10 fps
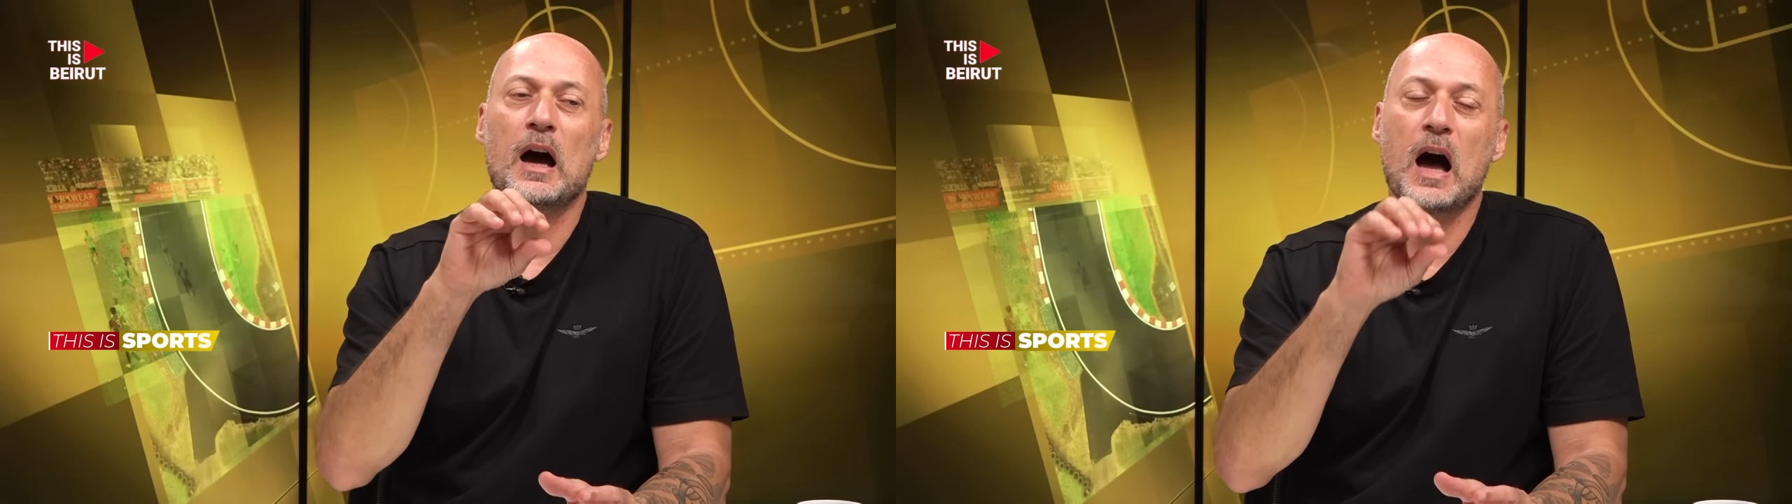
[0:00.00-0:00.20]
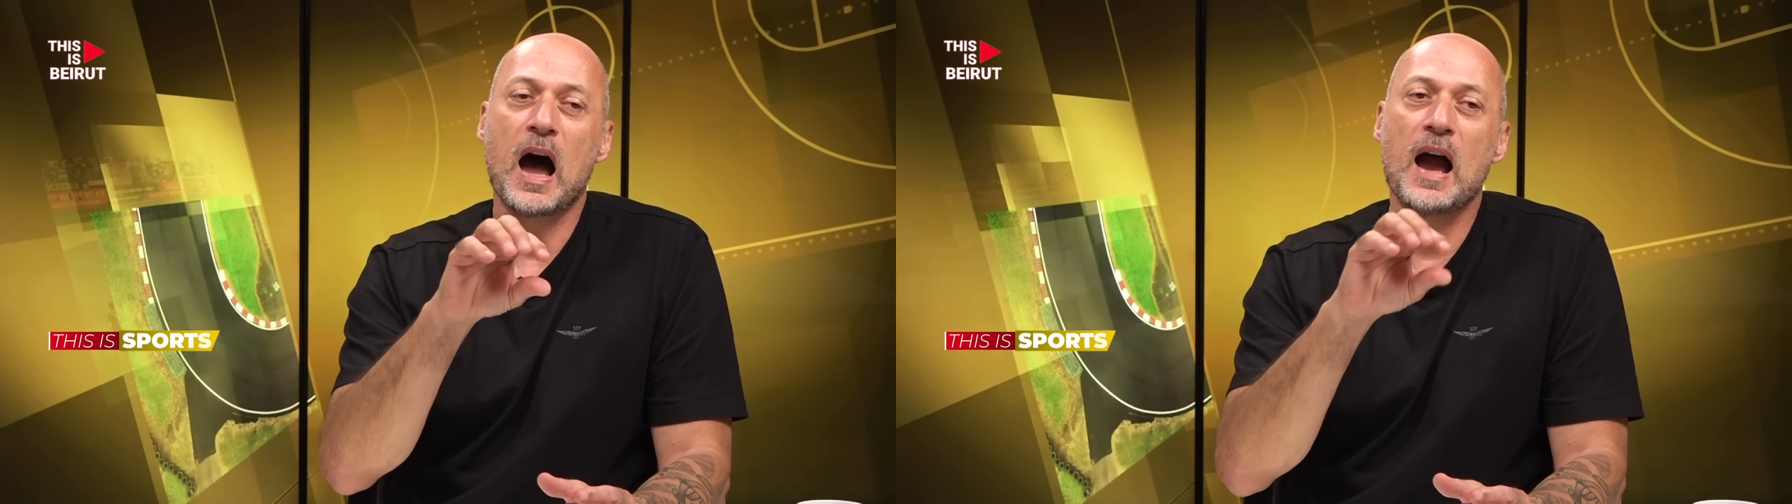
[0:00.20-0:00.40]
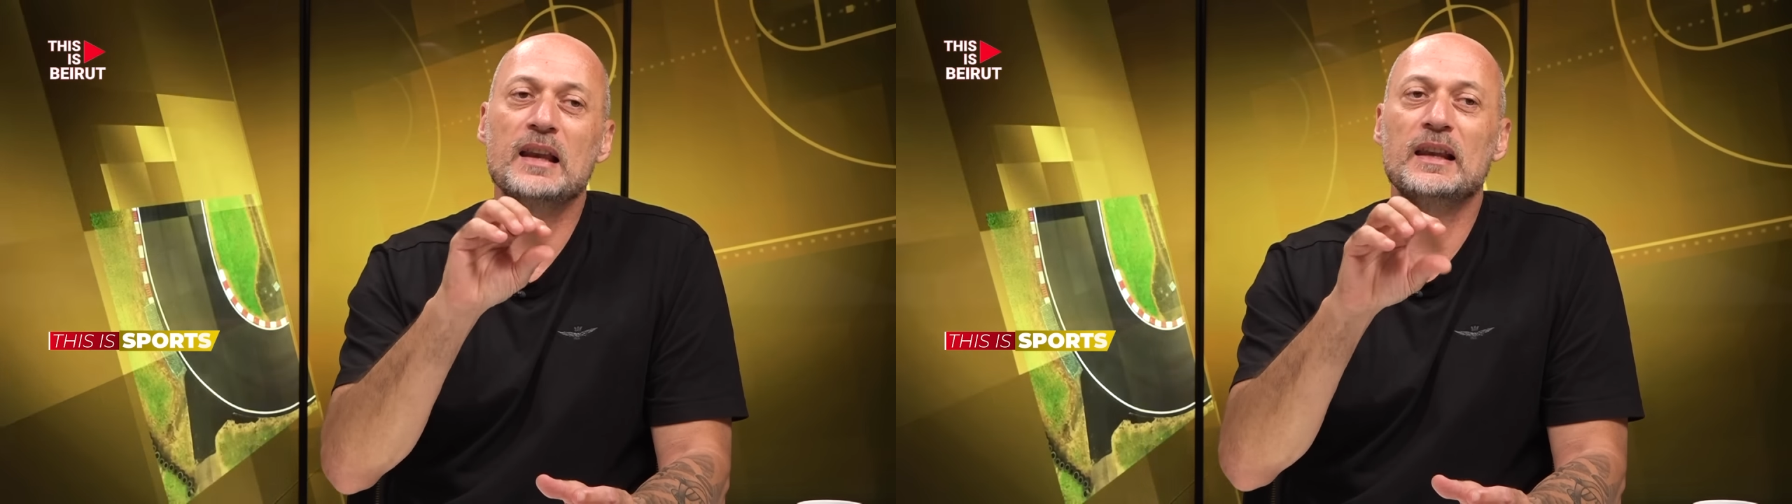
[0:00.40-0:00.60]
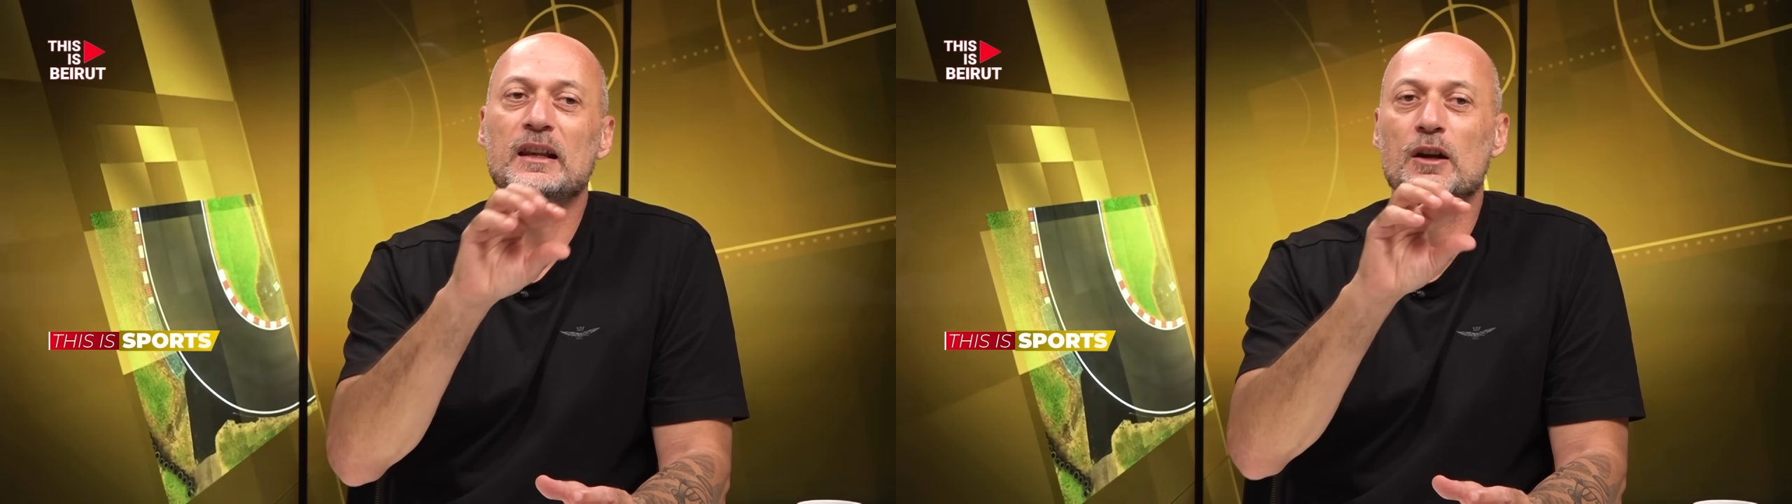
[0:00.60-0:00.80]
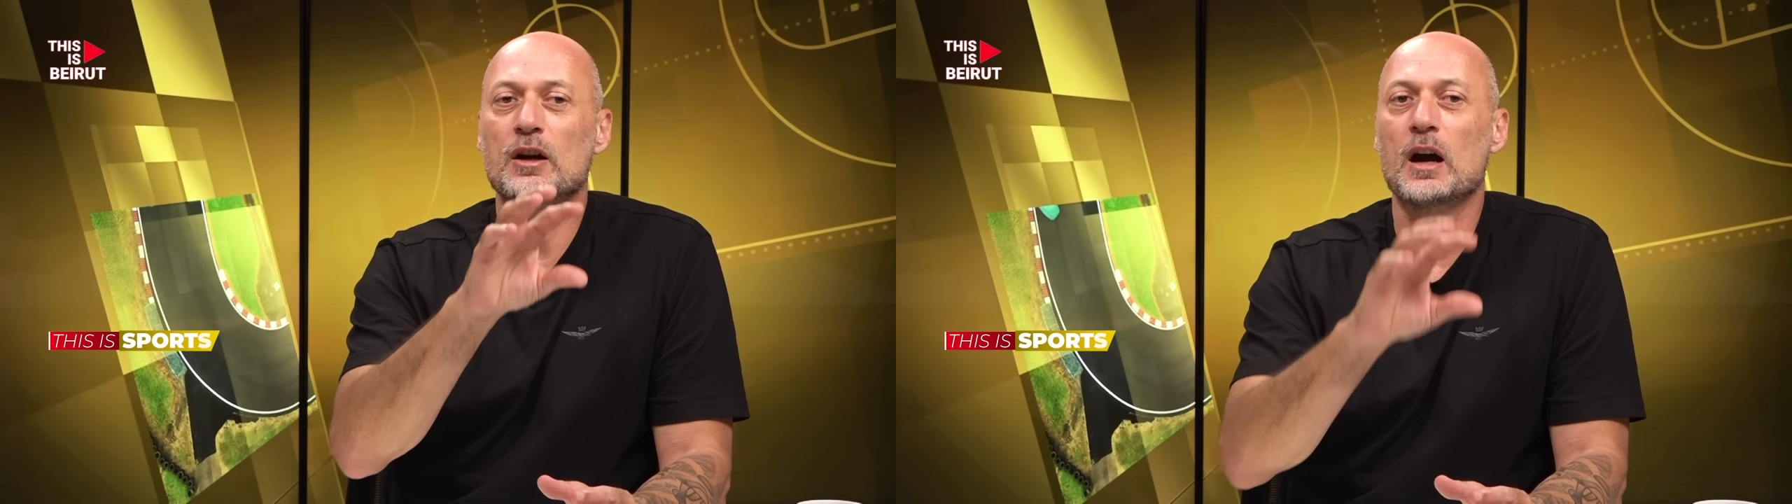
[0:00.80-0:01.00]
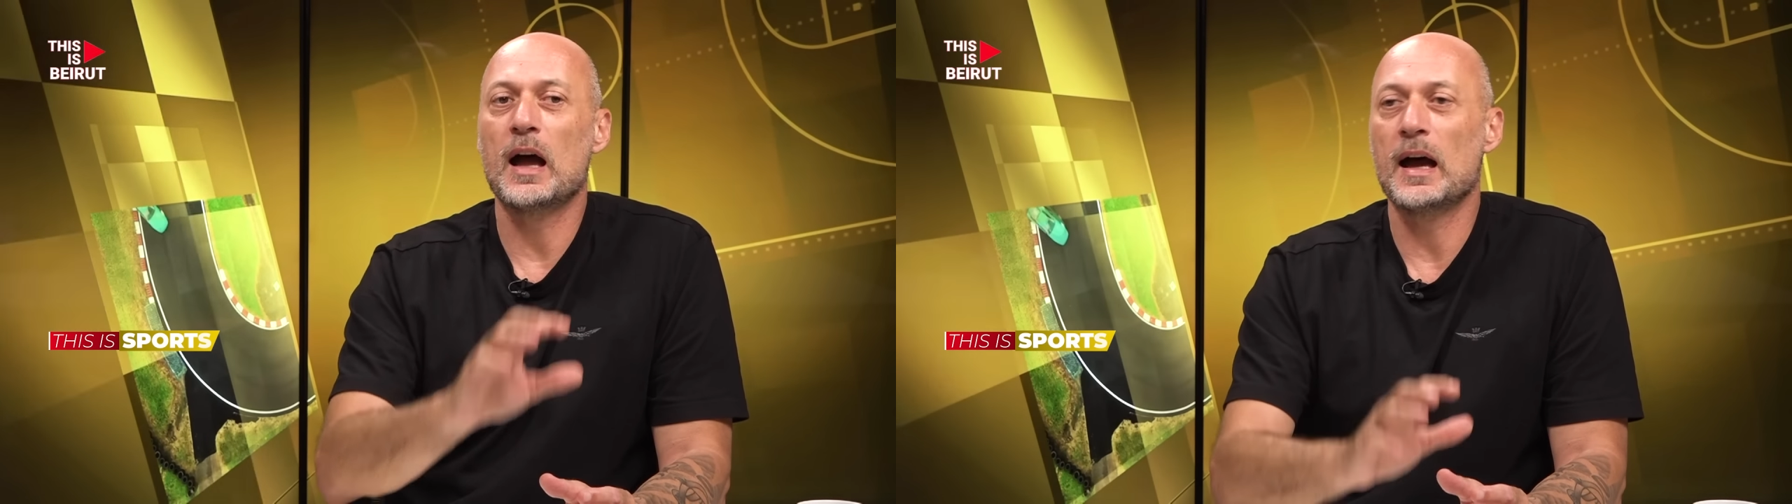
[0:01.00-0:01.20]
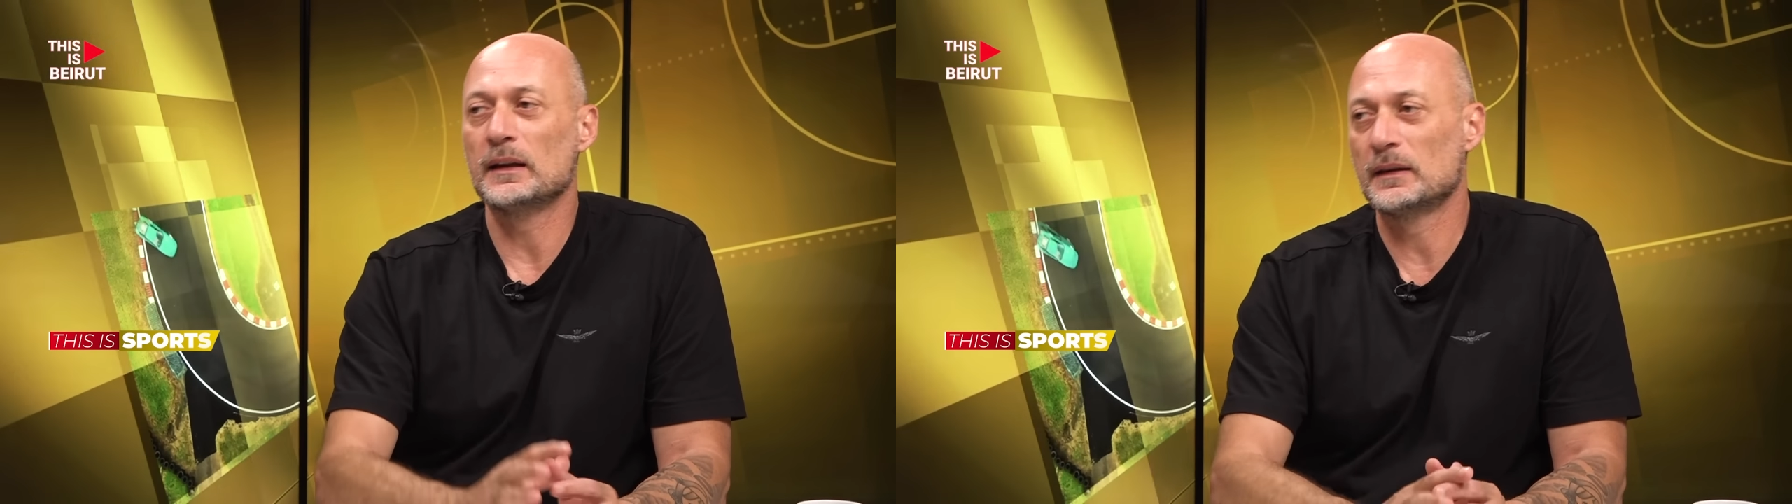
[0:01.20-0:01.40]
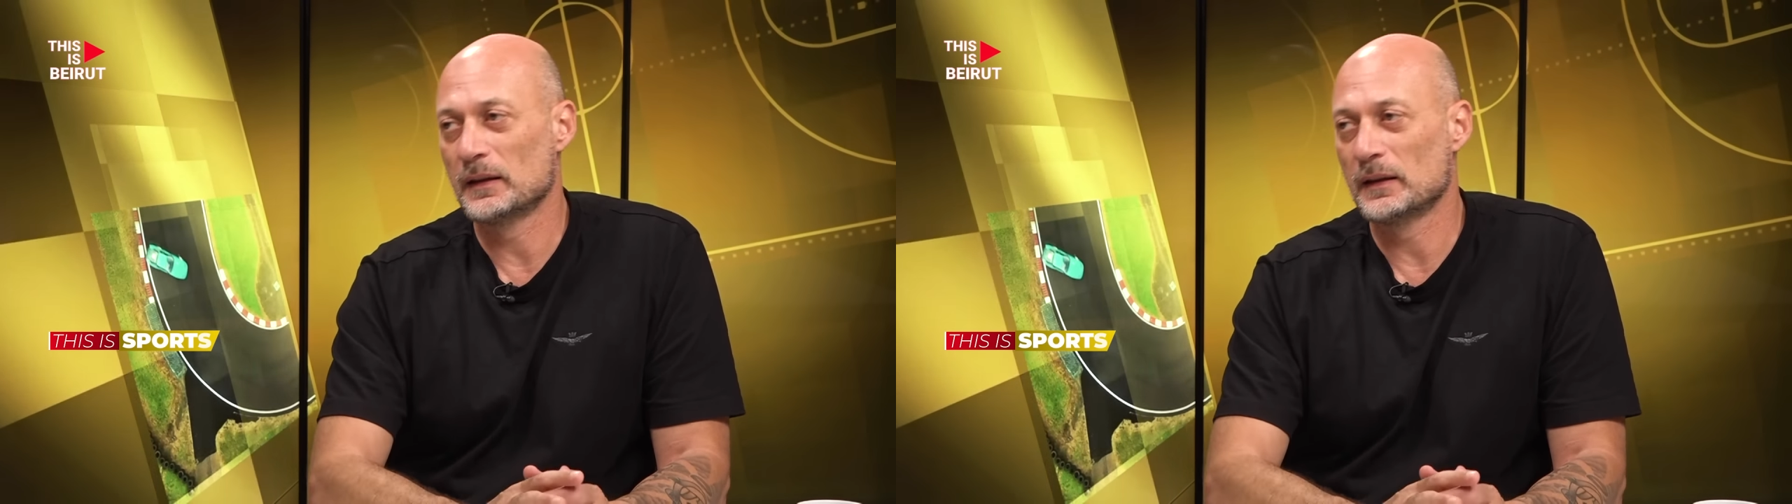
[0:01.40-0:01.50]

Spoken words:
highly look at